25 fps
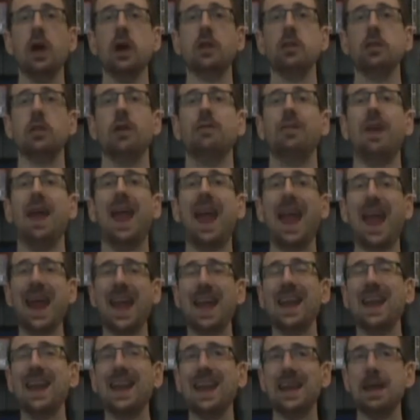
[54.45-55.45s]
So if
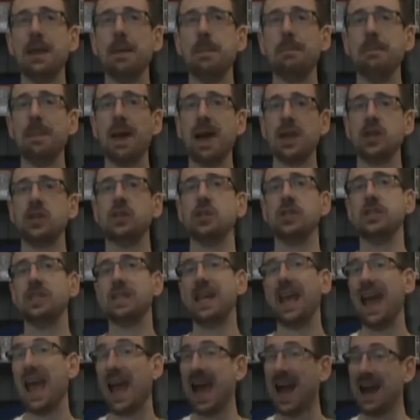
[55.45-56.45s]
any matches
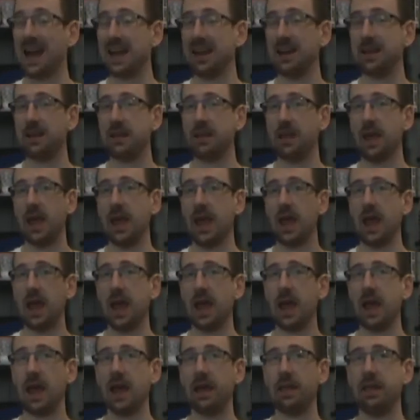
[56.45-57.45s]
get added there,